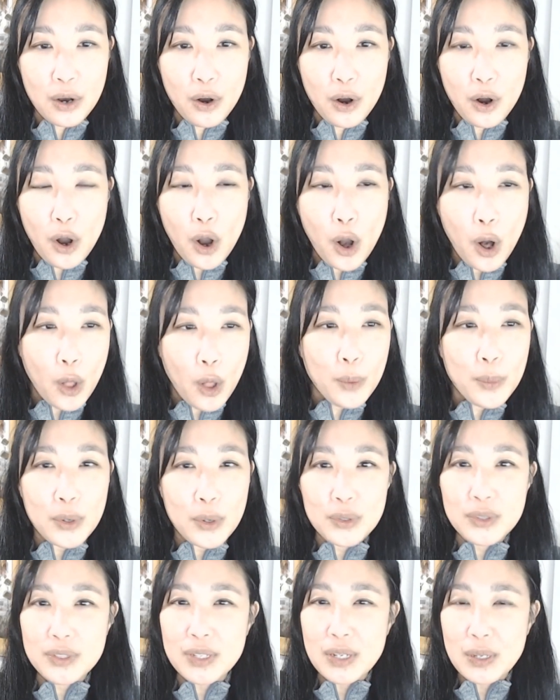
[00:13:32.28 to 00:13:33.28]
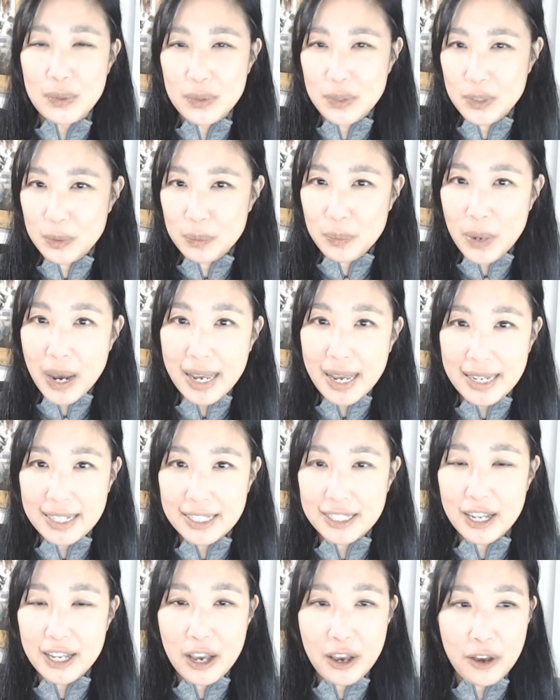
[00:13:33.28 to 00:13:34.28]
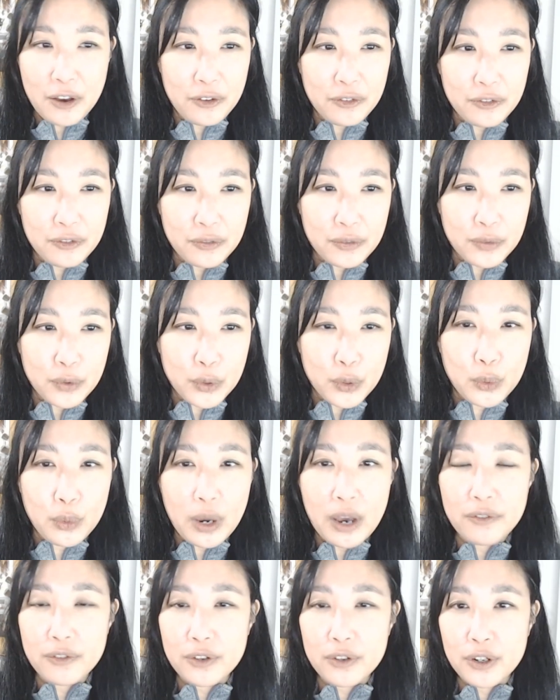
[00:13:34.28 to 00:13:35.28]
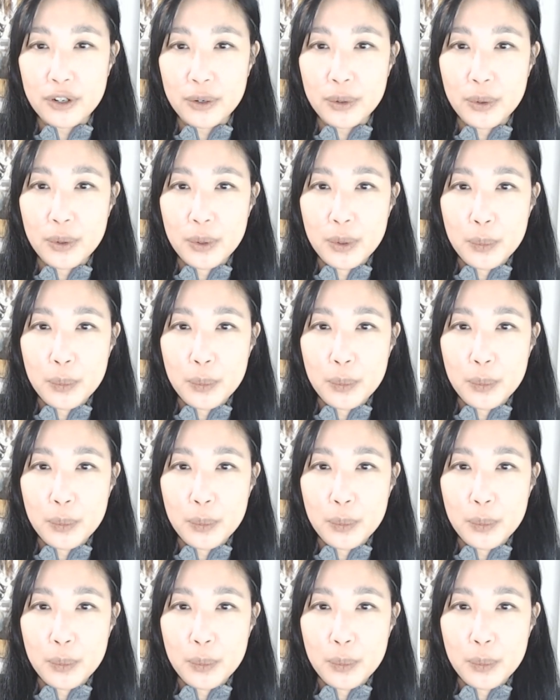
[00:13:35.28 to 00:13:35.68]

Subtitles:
almost in spite of whoever